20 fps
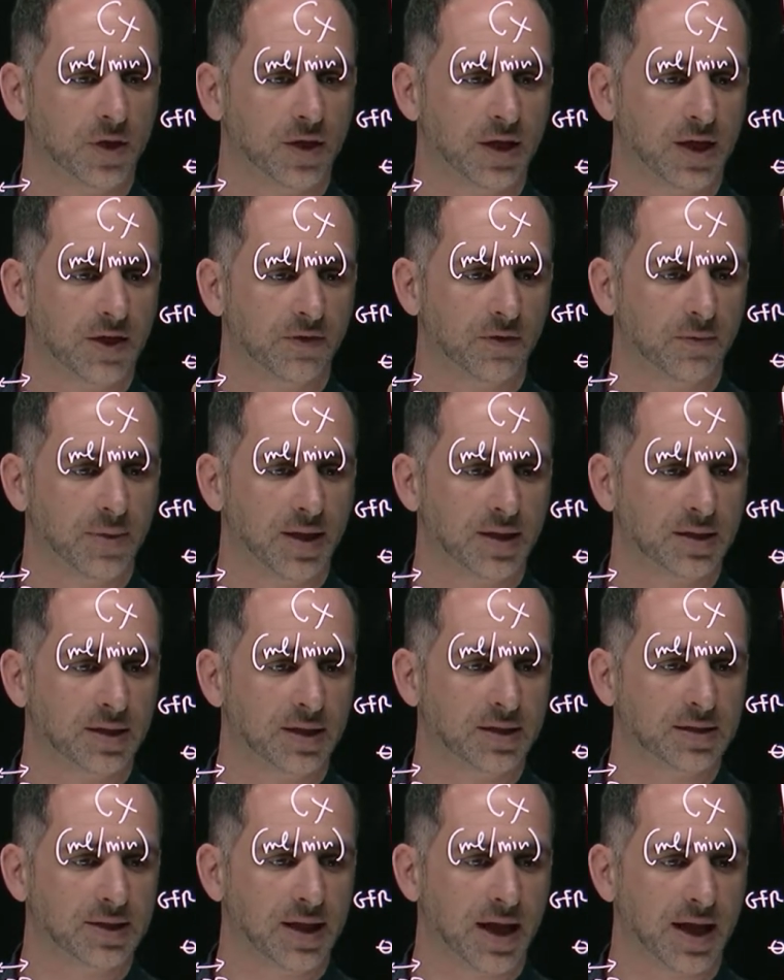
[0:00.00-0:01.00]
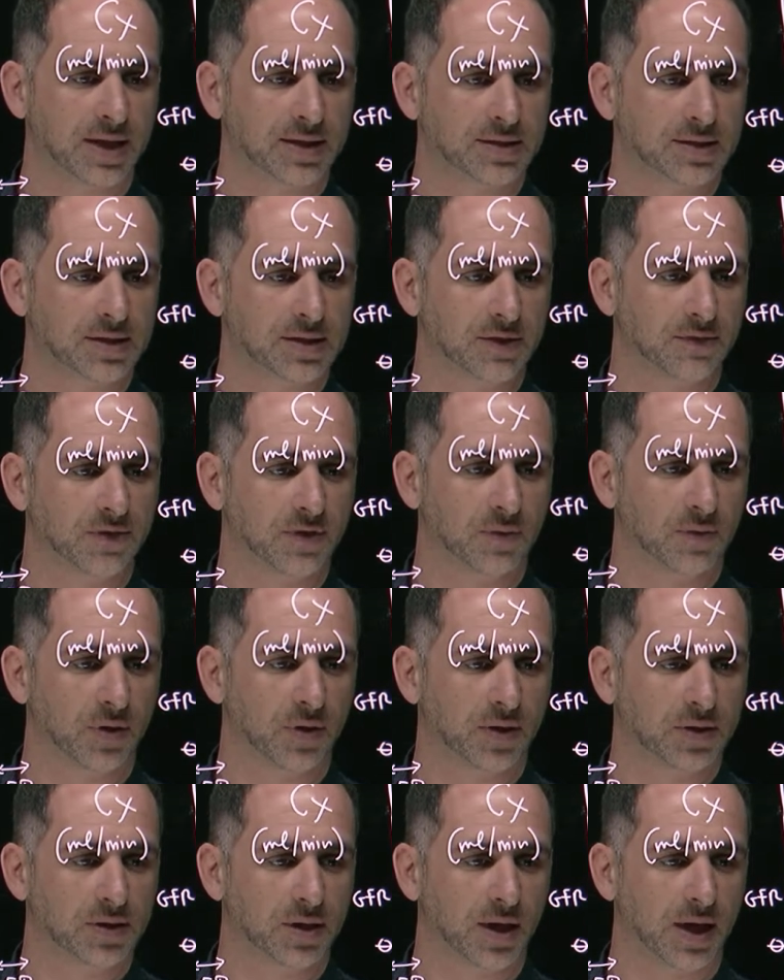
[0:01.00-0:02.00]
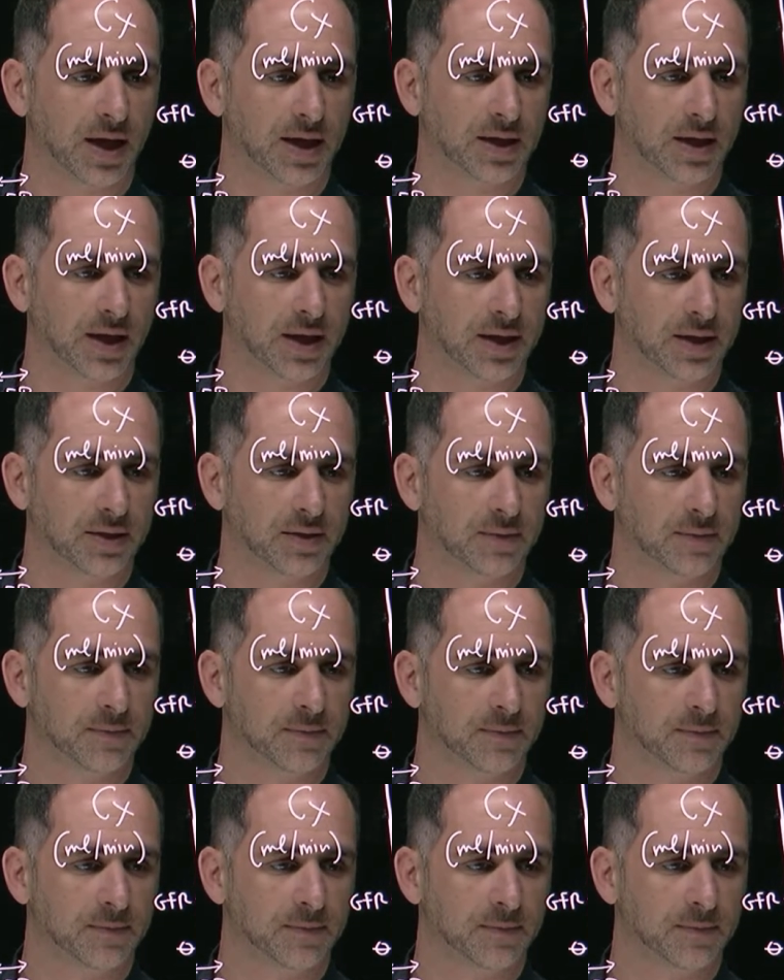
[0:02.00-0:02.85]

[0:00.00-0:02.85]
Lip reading: we can even make these X's if you want to highlight